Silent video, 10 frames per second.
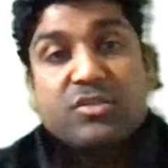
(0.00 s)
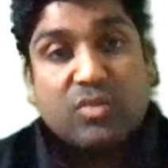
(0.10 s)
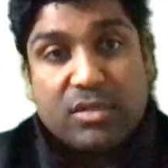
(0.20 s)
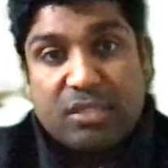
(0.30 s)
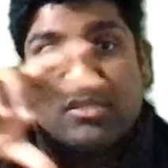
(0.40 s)

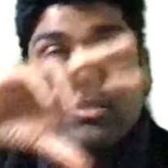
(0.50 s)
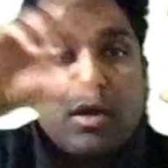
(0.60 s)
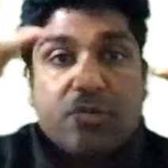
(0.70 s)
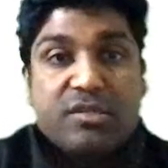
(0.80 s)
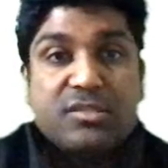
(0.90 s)
So this is
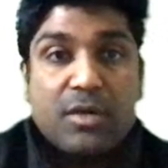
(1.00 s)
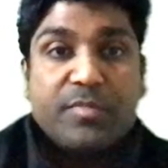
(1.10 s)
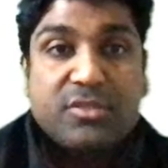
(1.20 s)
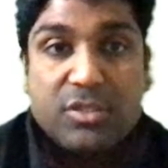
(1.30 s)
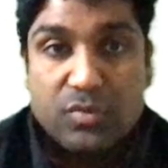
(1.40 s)
how this
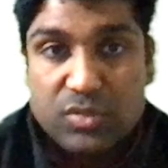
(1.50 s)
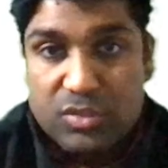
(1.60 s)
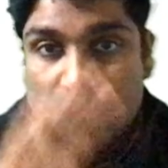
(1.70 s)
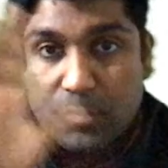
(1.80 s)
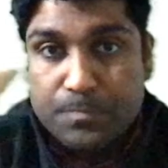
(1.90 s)
term is
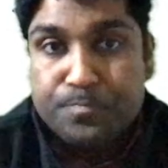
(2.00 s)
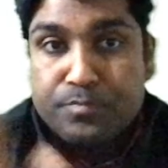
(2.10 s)
used. So